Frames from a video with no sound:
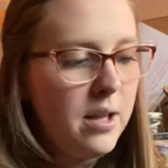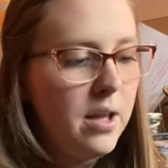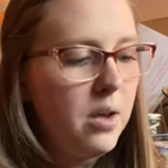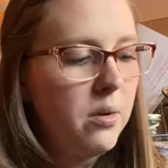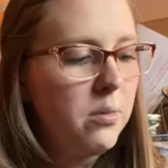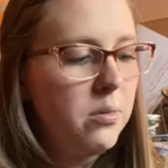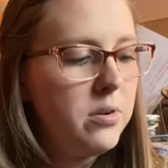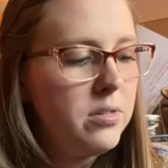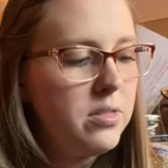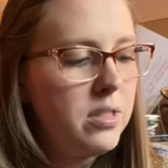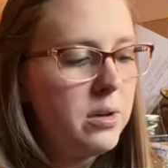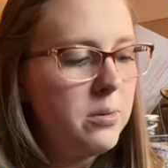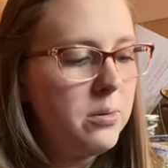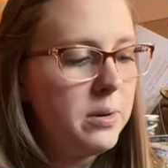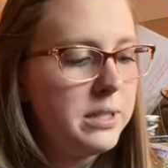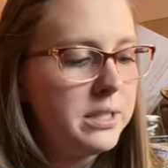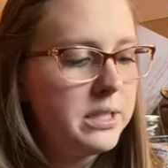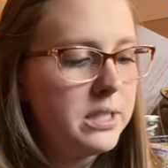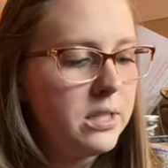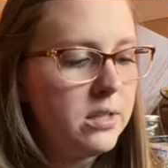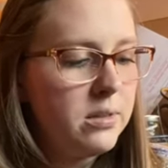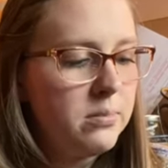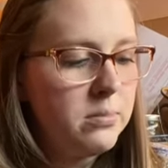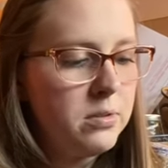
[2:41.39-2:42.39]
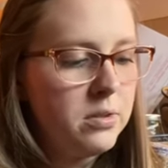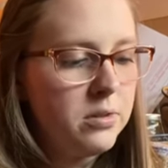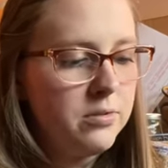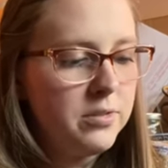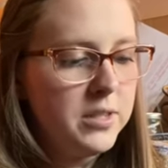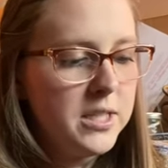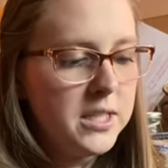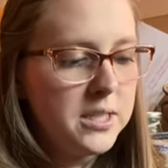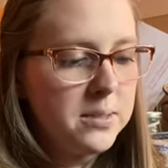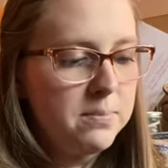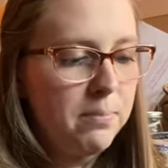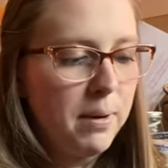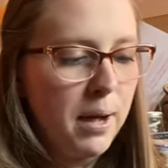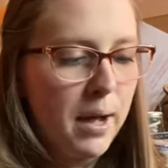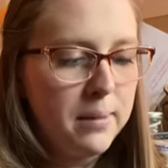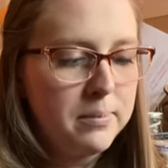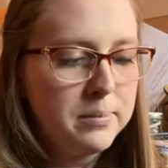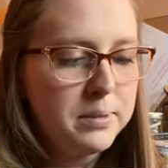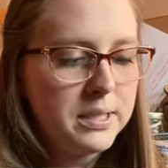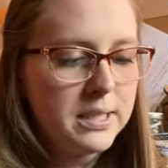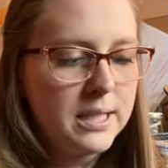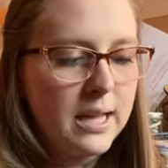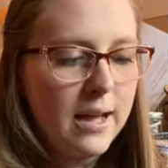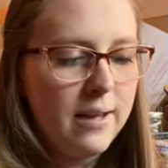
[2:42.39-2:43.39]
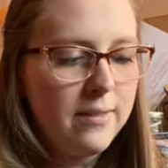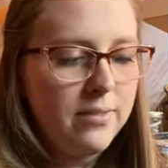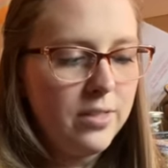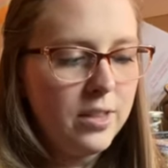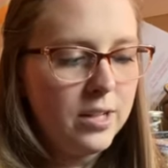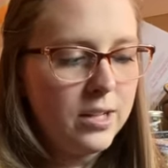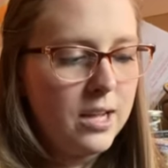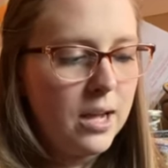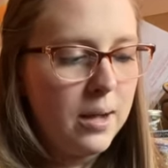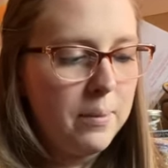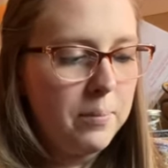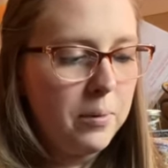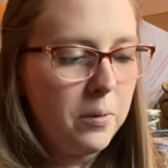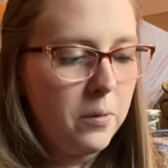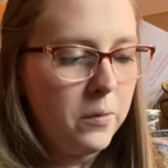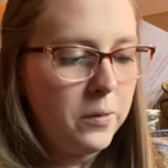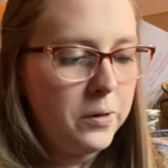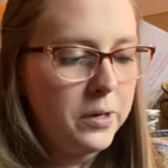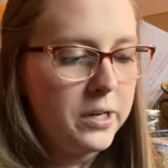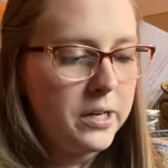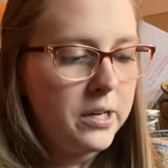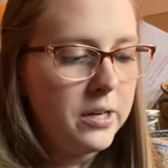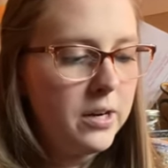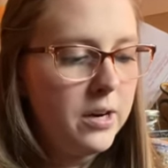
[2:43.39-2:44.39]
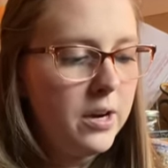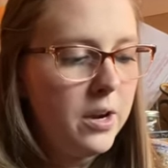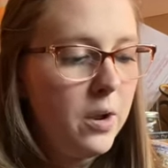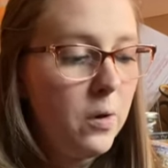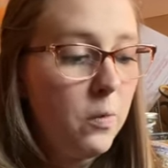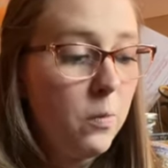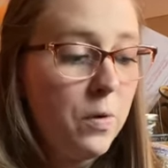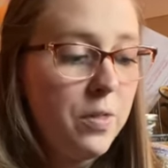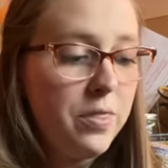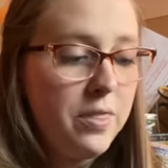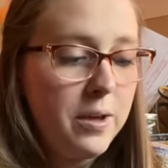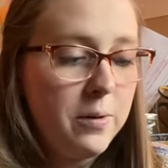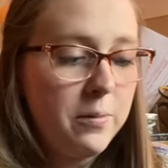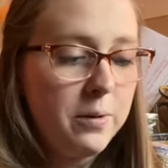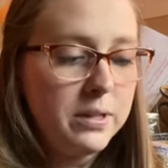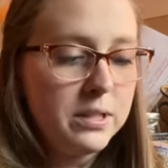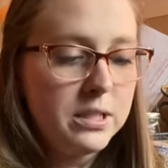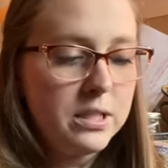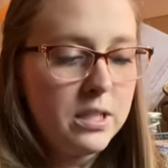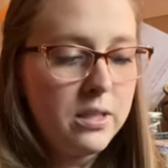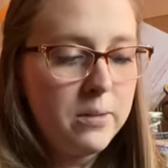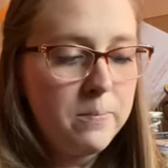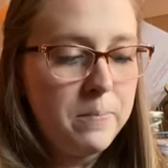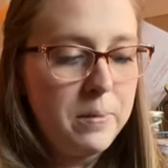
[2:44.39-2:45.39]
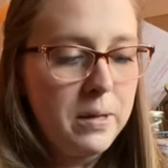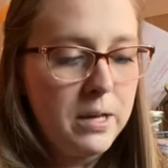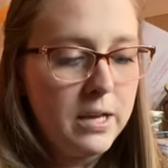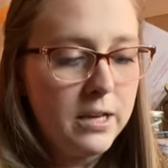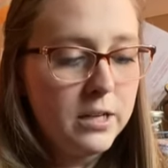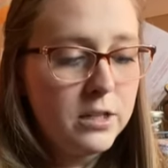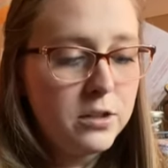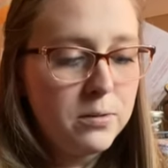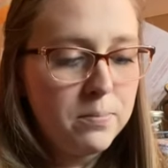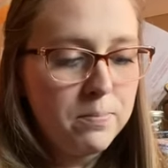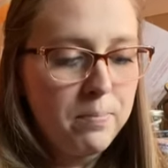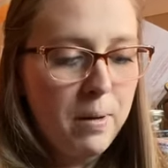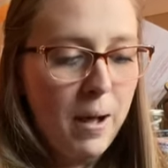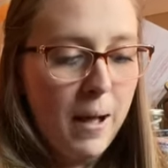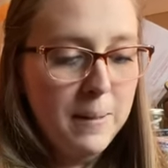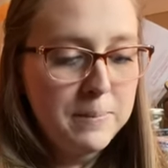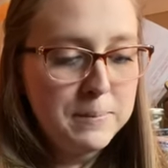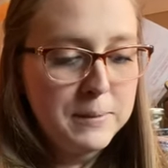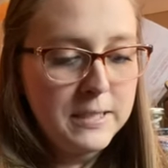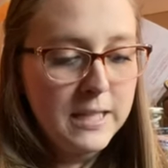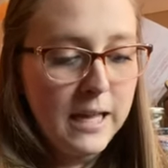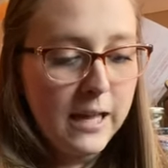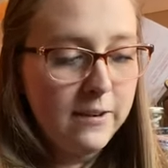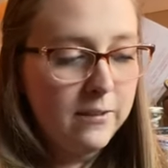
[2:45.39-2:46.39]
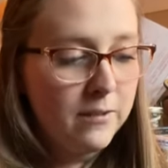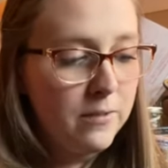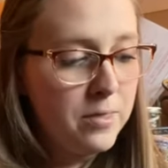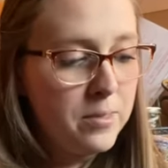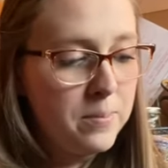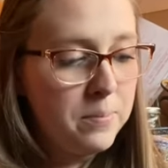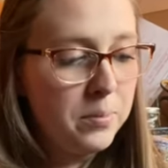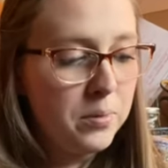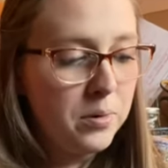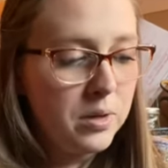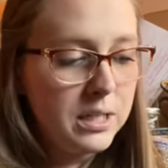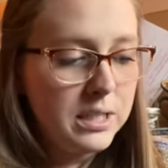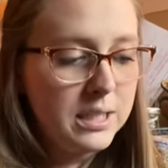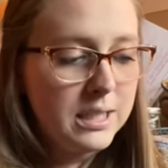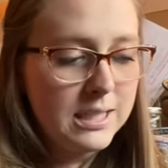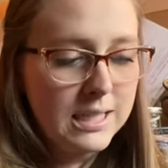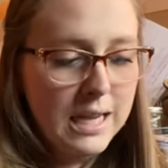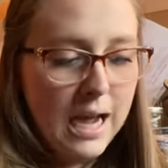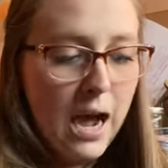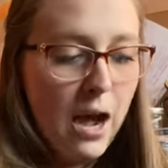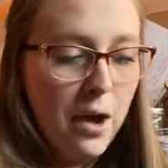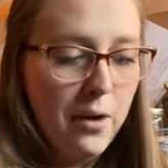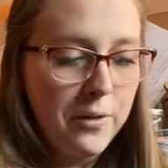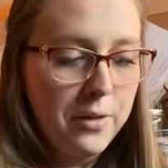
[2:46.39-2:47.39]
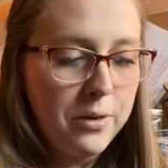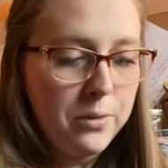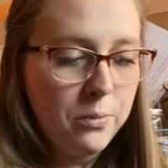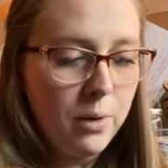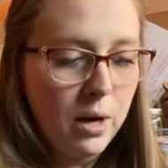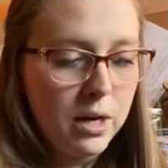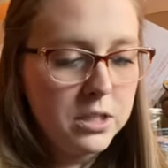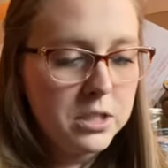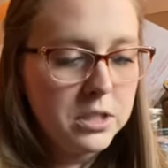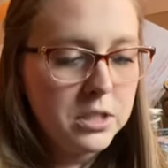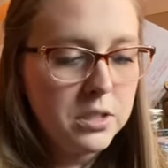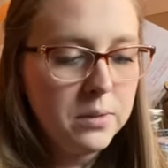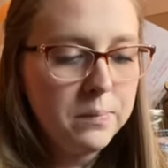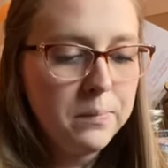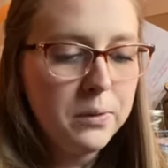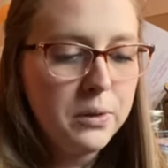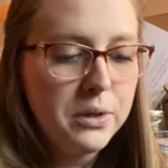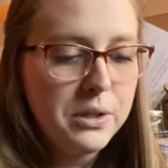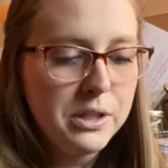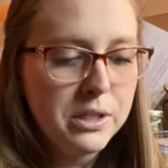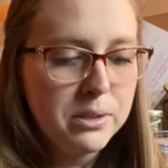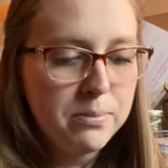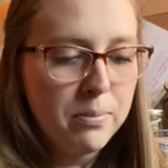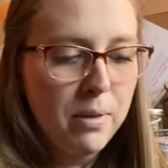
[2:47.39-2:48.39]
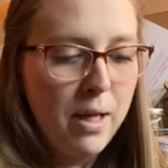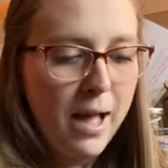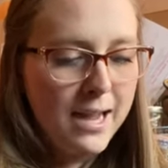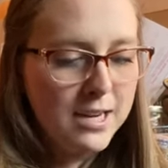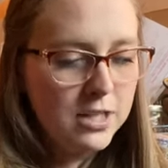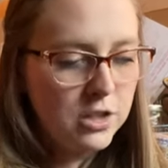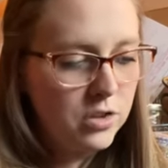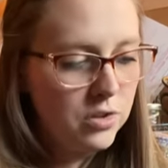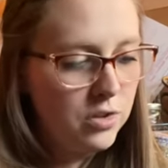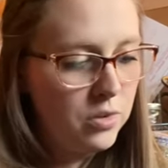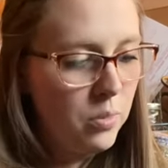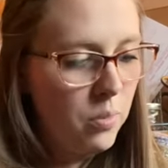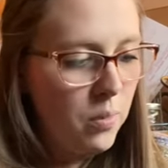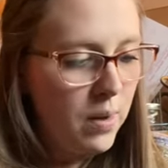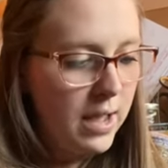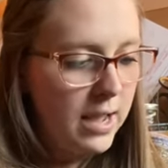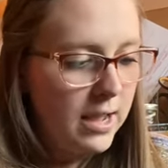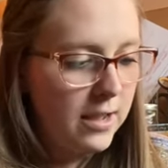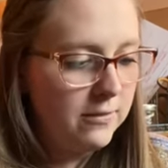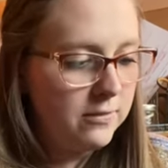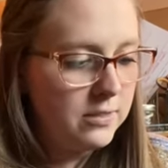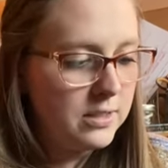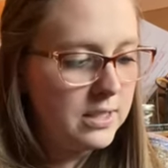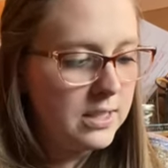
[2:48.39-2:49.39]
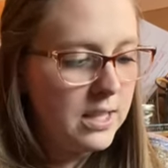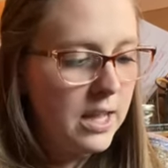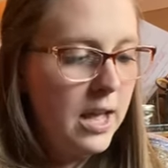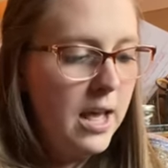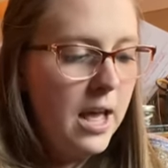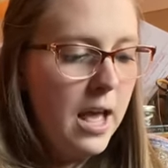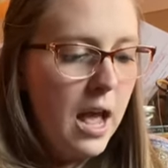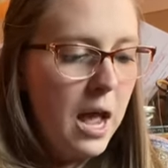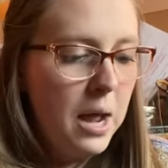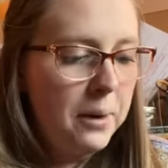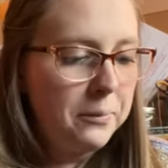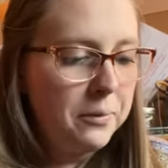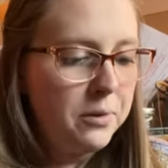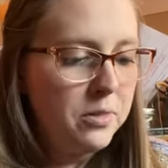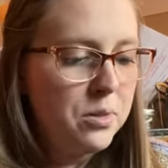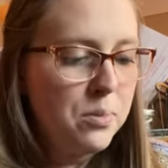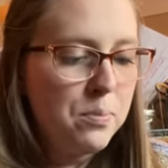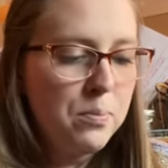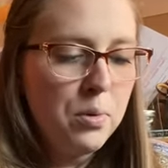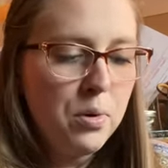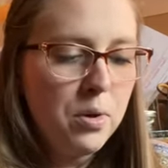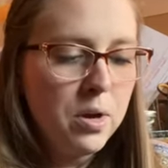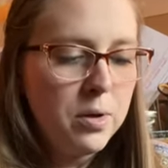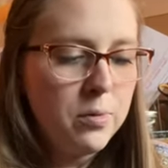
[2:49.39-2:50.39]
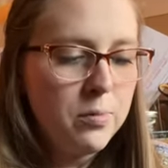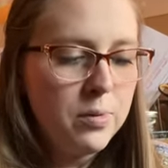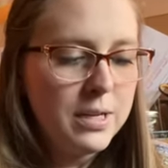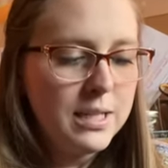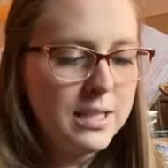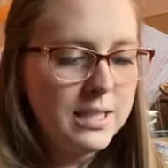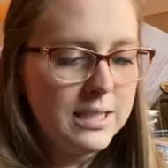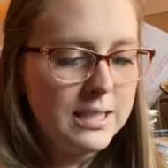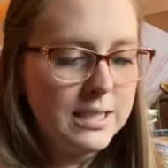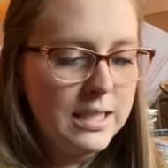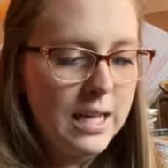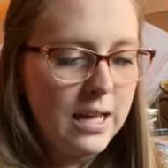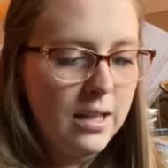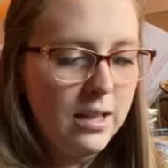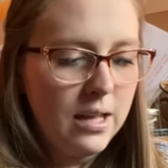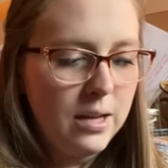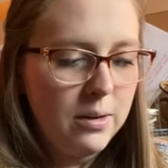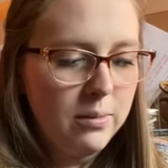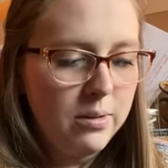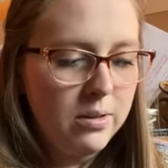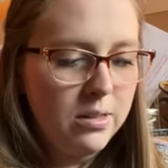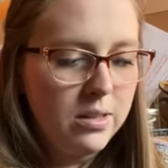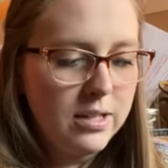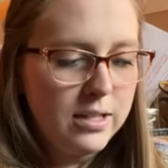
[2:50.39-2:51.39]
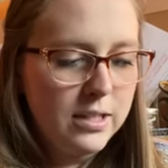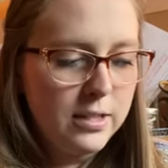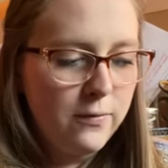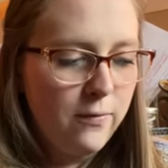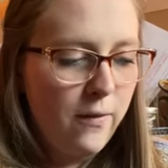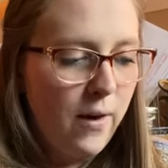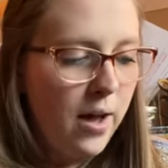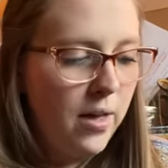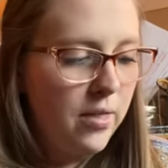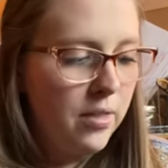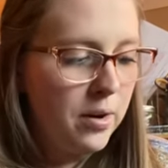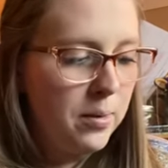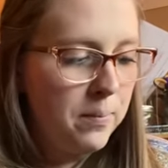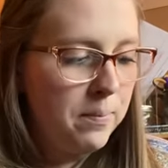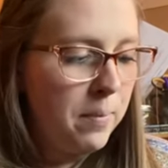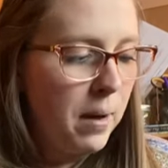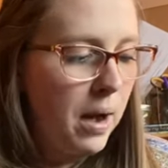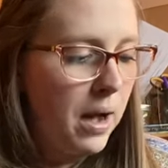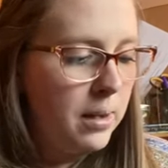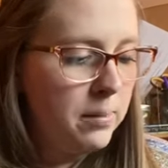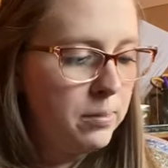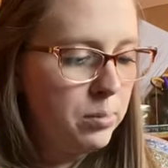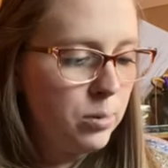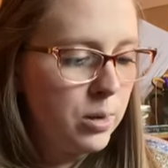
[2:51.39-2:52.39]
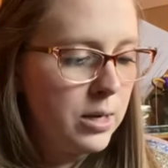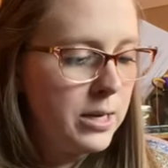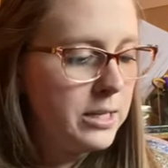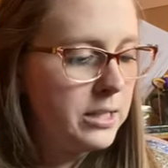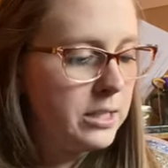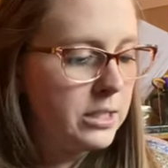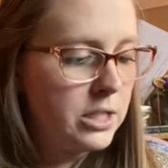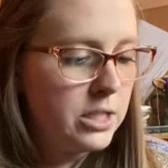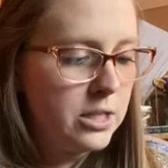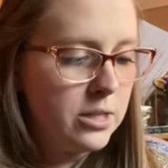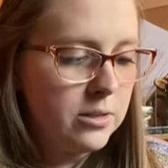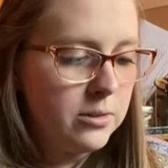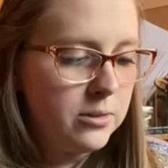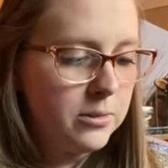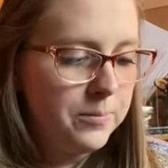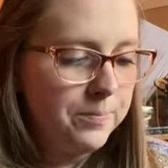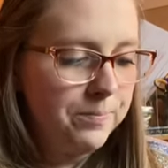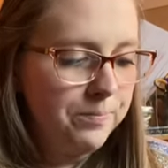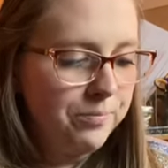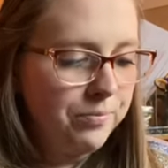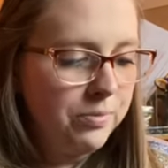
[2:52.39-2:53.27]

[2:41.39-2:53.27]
When they went to the movies, Bob sat in the cup holder. When they went to the beach, Bob sat on the boy's towel and watched the boy splash in the waves. And when the boy went sailing with his father, Bob went too.